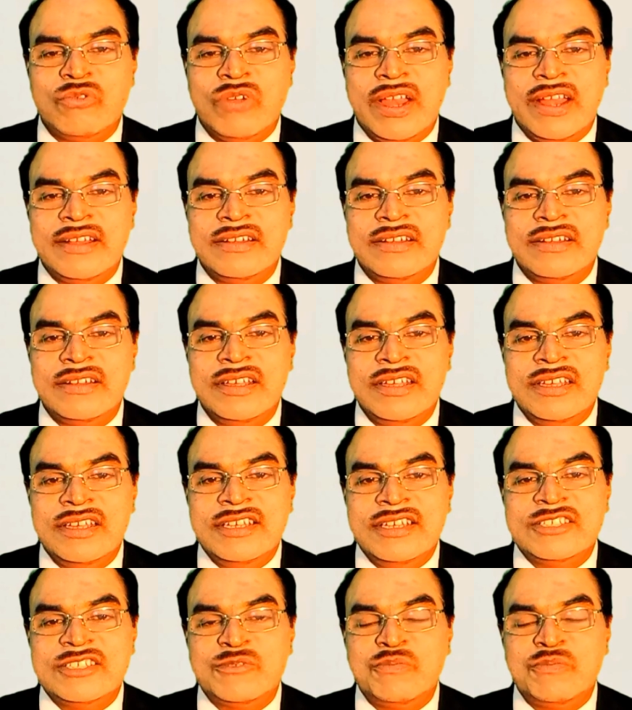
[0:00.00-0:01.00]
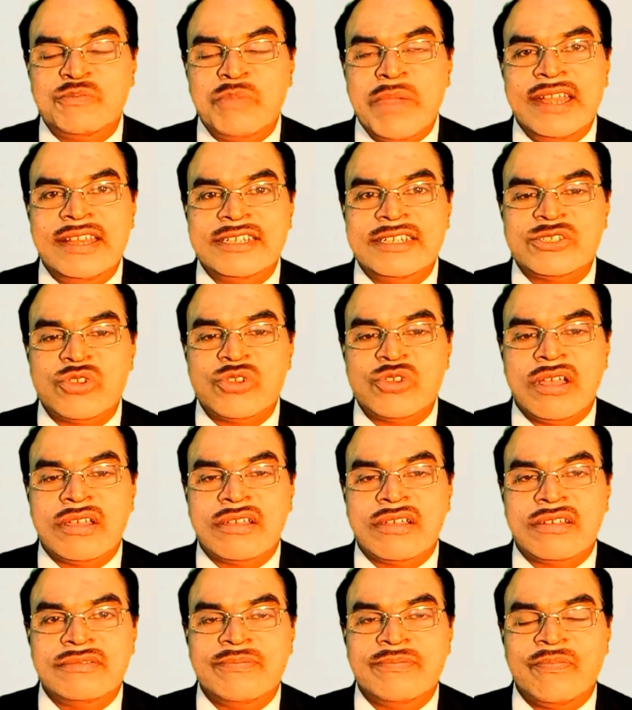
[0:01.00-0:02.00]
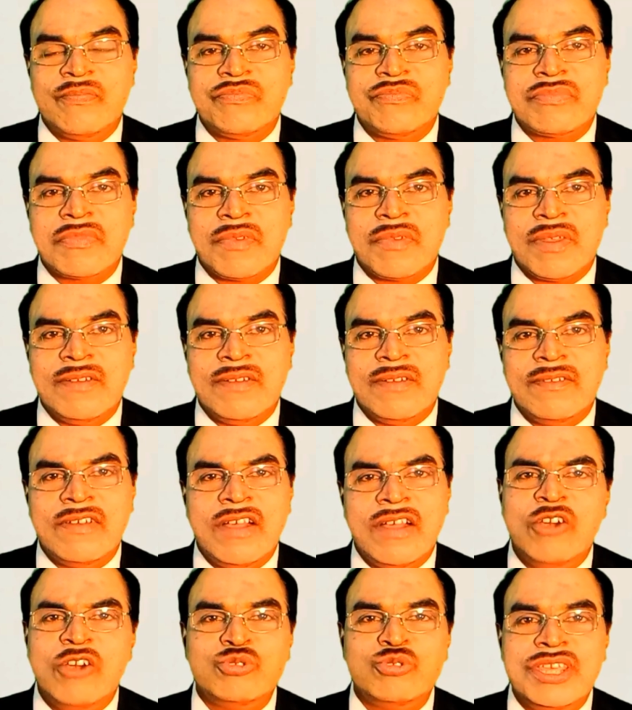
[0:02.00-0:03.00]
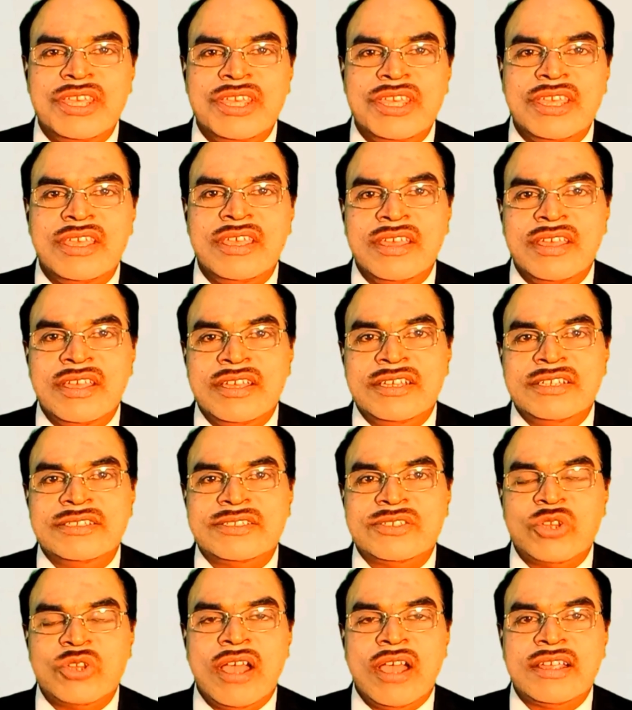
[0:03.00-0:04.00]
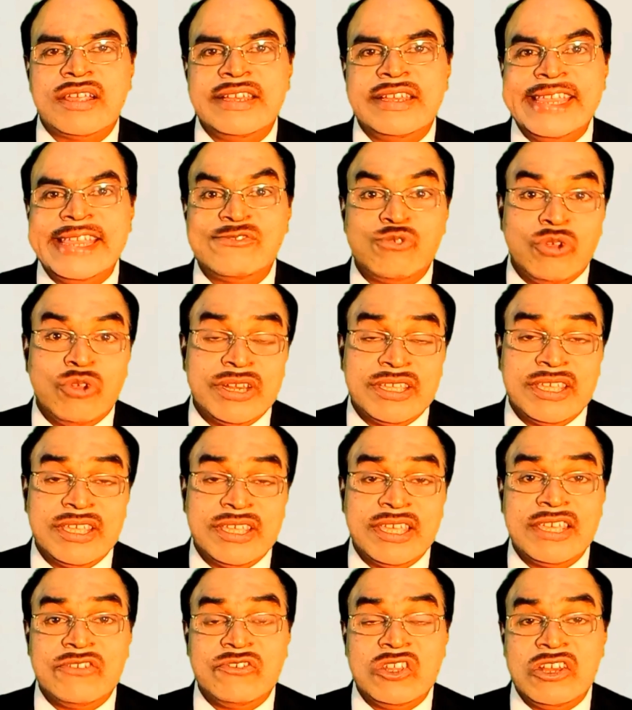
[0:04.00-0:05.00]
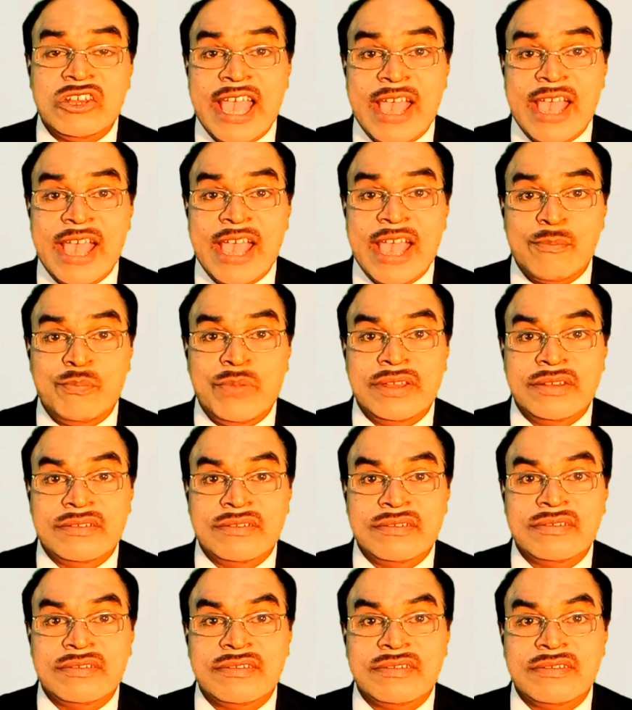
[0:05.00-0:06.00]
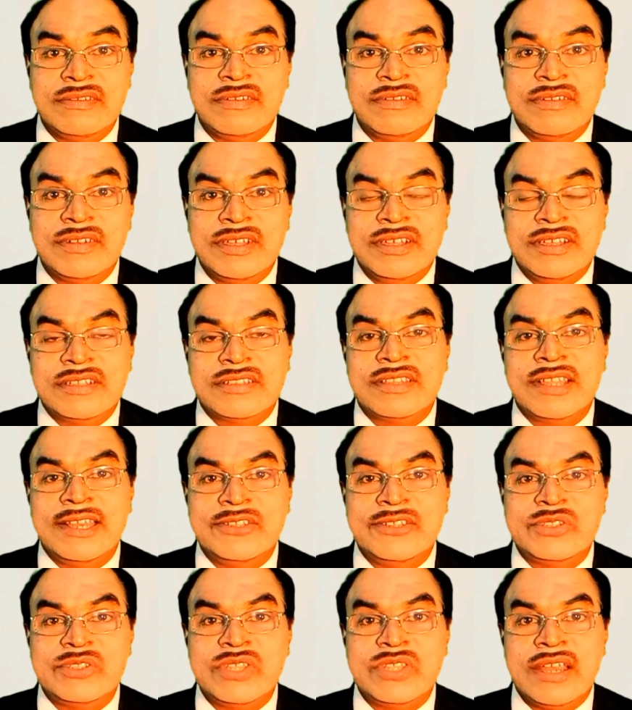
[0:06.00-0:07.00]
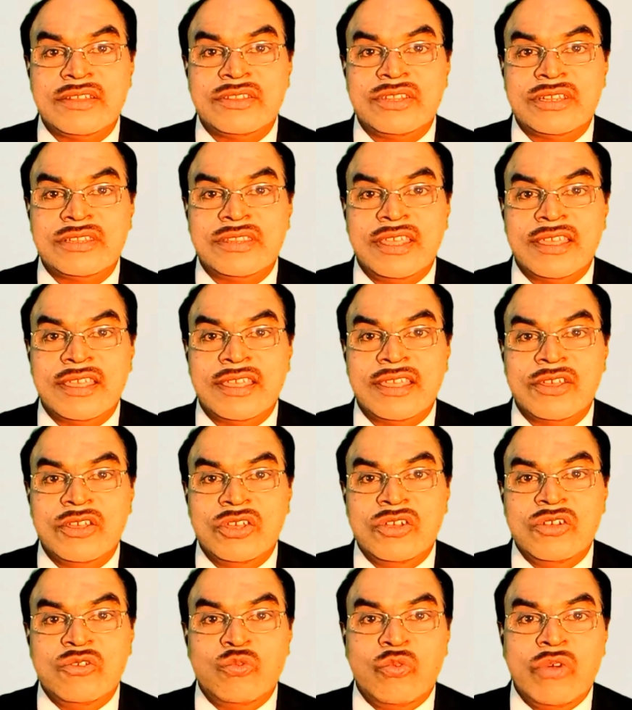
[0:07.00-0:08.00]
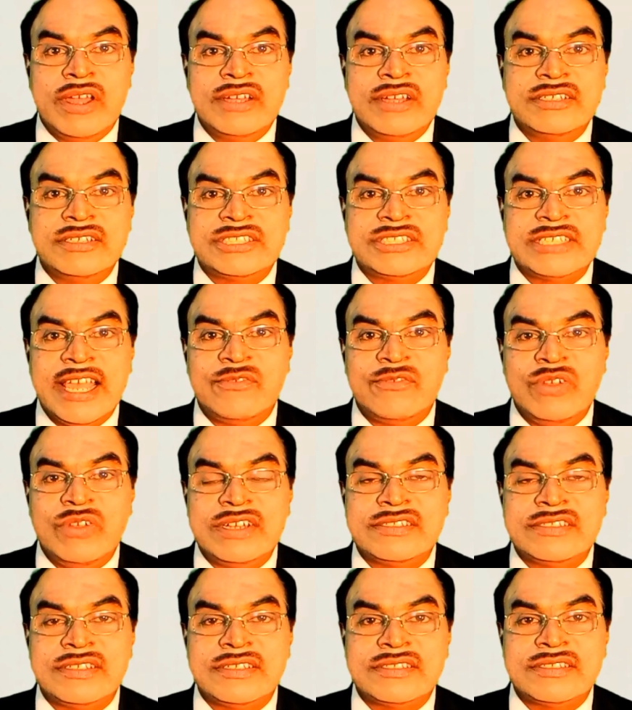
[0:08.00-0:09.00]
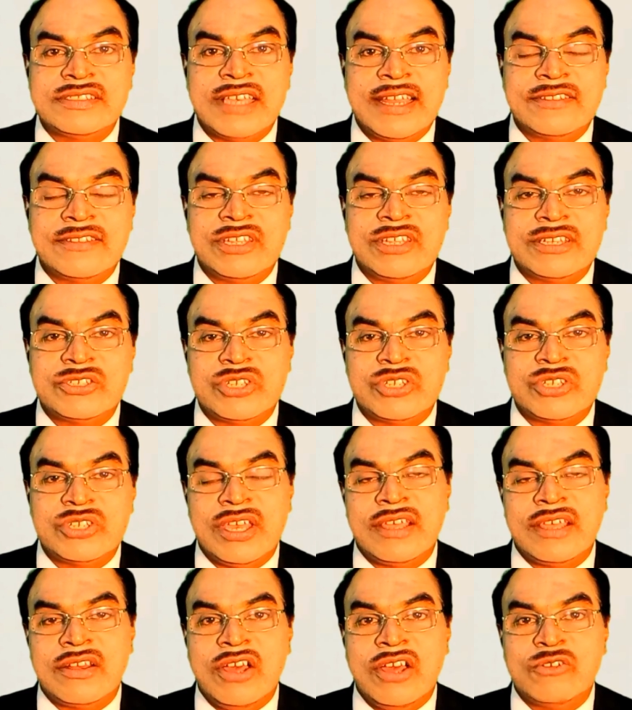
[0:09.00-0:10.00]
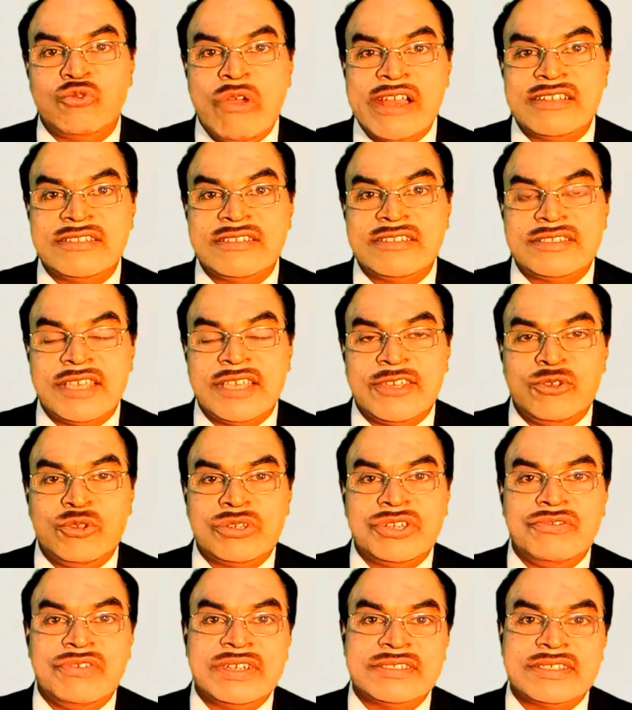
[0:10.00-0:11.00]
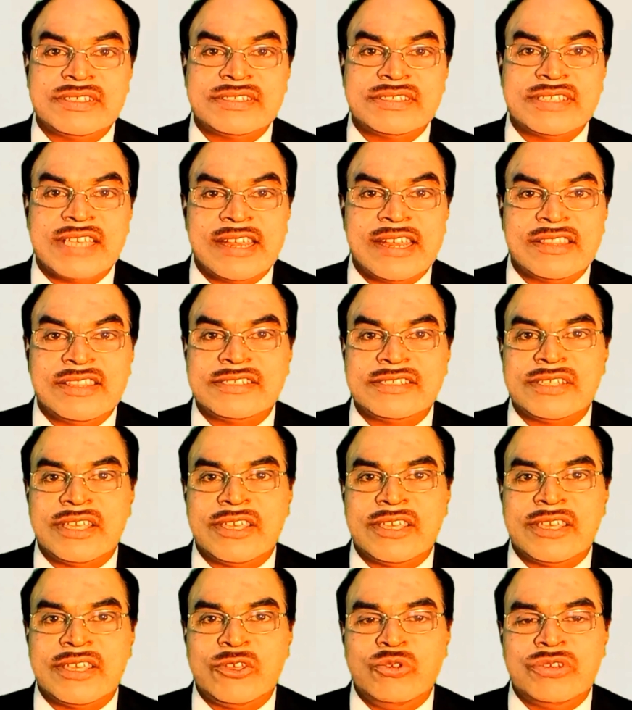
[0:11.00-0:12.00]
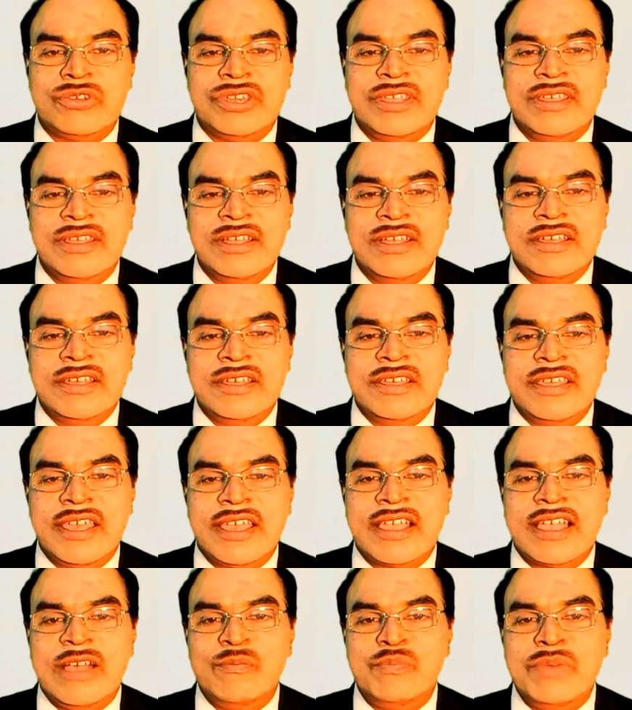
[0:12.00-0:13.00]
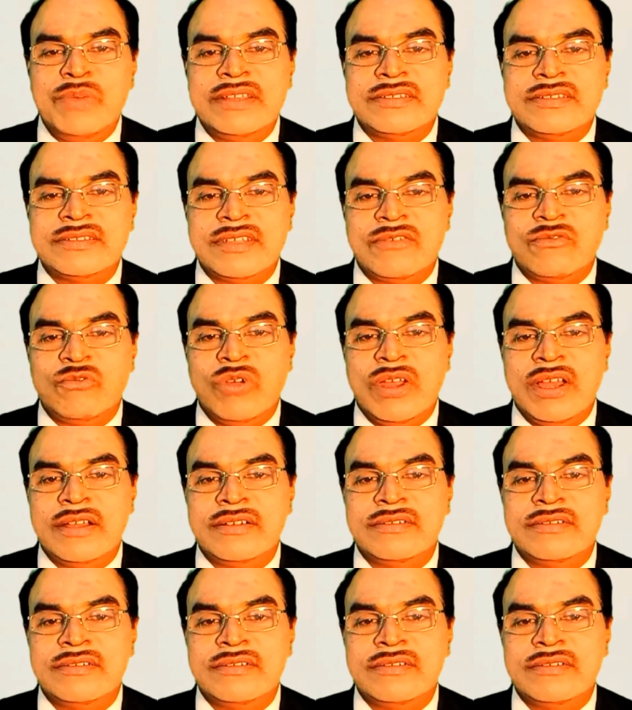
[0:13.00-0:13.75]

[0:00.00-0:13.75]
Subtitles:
one. Spider stock, how the stock networking will happen. That is the another thing. One share versus another share, or one security versus another security, a comparison one.